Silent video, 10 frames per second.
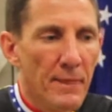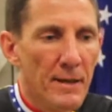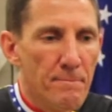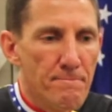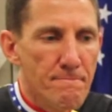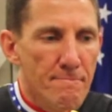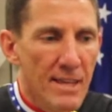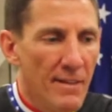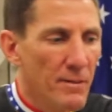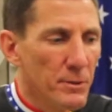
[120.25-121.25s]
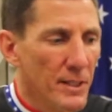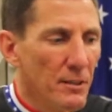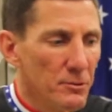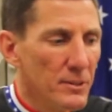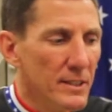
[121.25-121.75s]
Um, and then what they
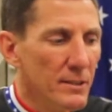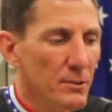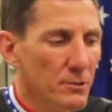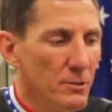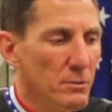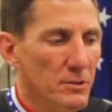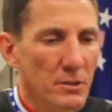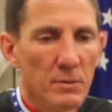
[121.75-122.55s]
also did, though, too, was they